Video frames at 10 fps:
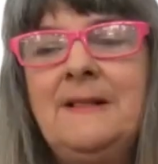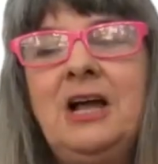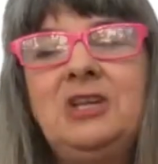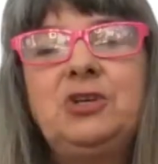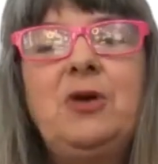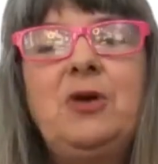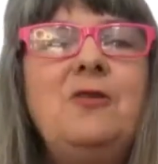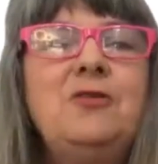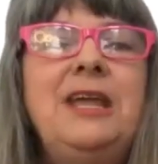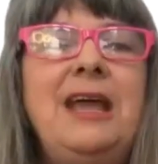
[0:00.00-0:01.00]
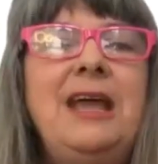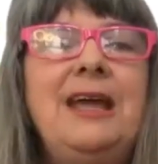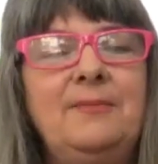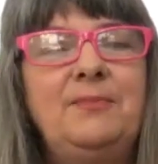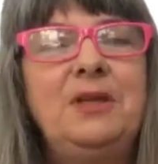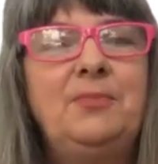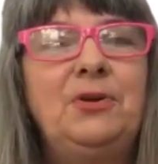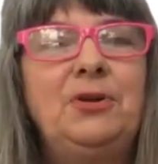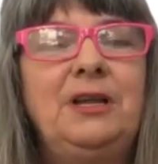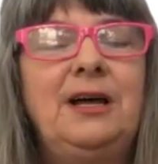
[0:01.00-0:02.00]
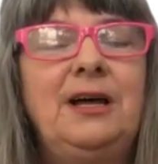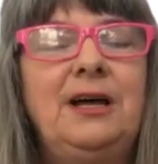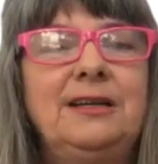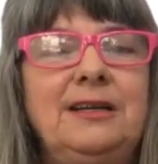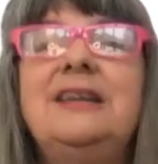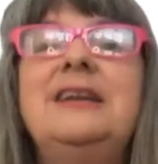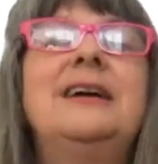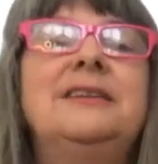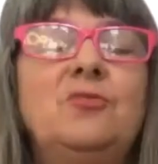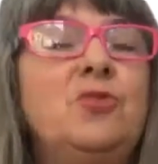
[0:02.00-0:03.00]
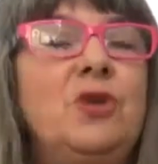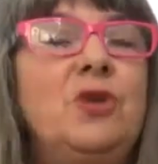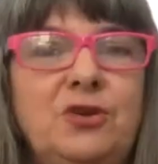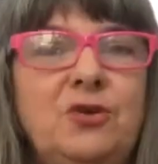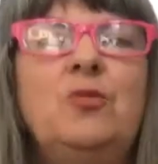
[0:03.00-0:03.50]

So, how can people uh, connect with you?